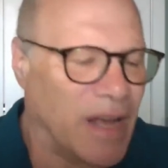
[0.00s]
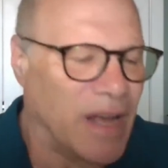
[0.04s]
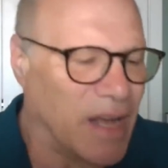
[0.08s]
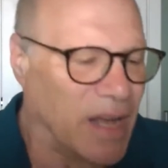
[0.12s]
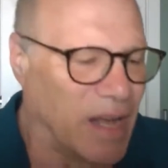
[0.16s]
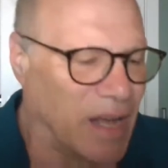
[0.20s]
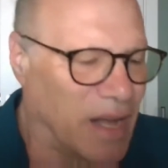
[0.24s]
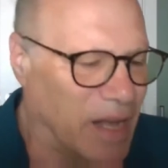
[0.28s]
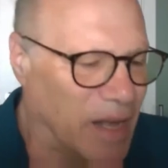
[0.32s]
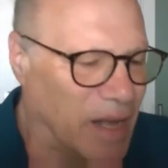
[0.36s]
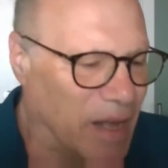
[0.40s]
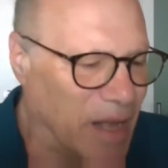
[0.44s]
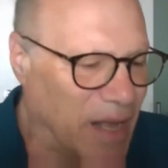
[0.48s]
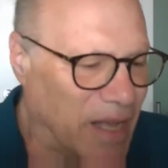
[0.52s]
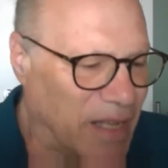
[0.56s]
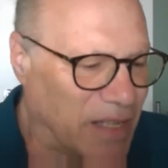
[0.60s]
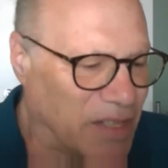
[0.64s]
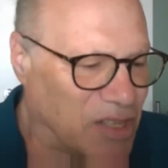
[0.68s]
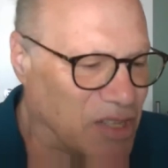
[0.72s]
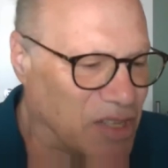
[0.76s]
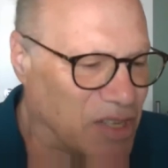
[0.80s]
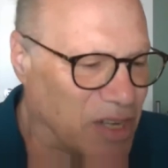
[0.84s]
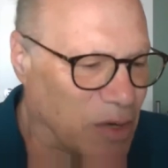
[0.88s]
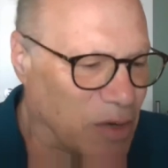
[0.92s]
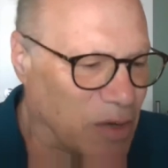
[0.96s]
uh, et
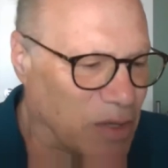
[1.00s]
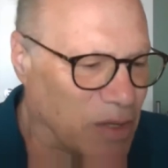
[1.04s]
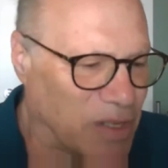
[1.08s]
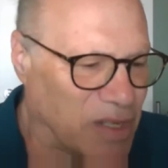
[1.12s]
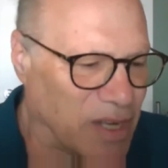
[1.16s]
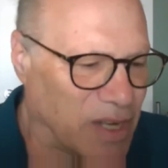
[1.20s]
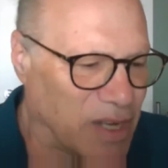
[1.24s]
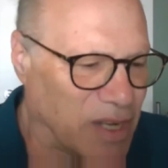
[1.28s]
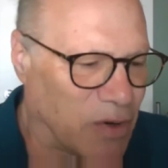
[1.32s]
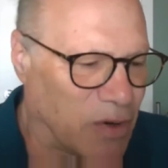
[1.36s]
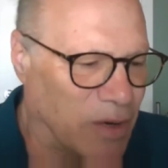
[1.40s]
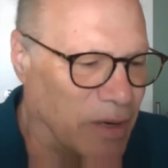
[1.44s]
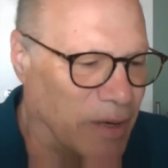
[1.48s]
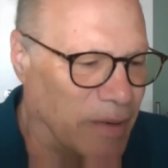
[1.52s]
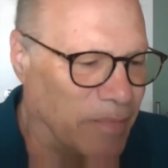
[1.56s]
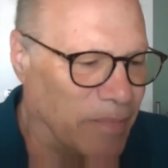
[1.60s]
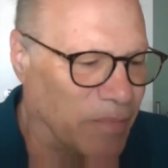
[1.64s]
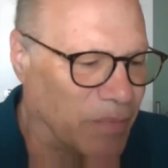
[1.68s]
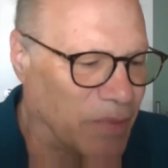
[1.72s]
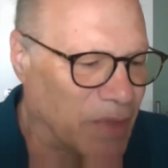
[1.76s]
cetera, et cetera.